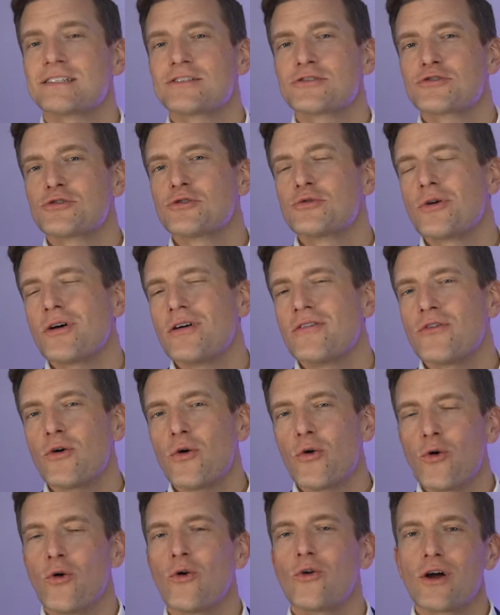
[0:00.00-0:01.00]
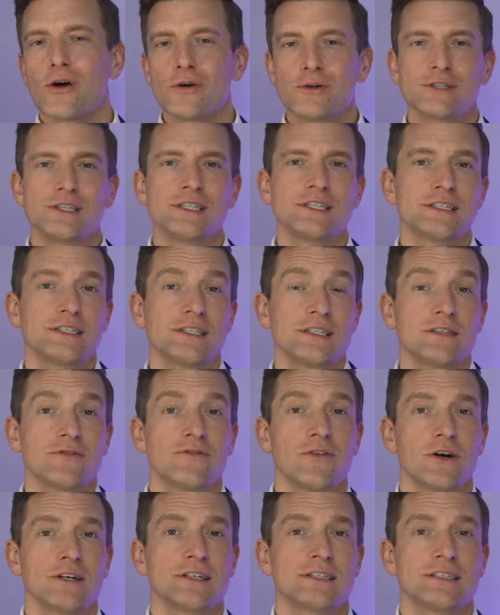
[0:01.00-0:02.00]
is true of all OTC
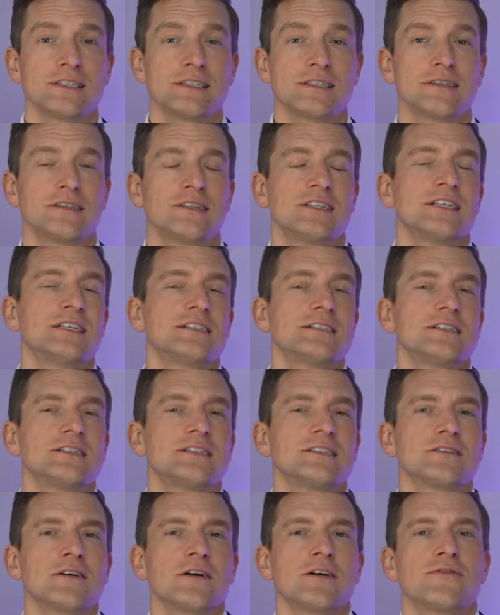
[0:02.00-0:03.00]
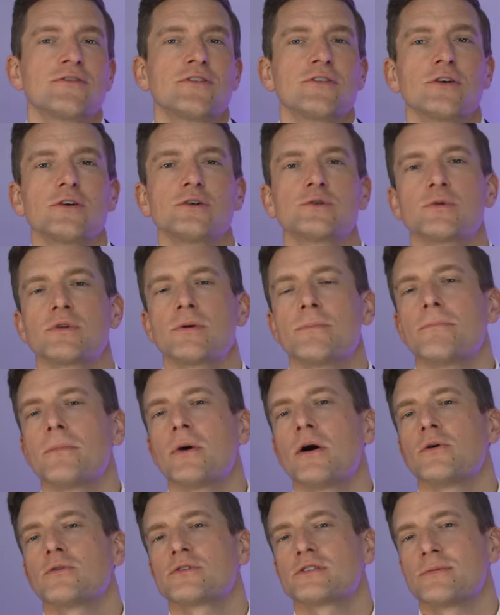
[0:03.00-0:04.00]
devices, these are designed for those with a
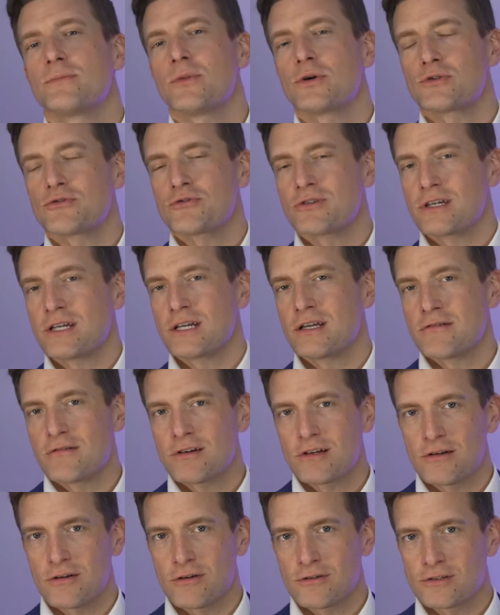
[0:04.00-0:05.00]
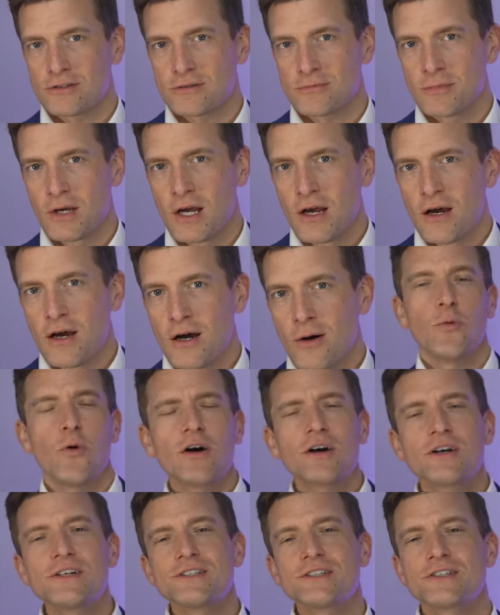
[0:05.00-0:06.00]
mild to moderate hearing loss.
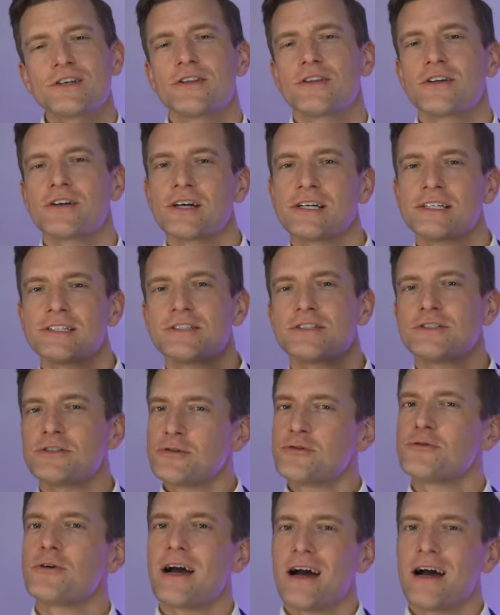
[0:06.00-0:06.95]
One concern that I do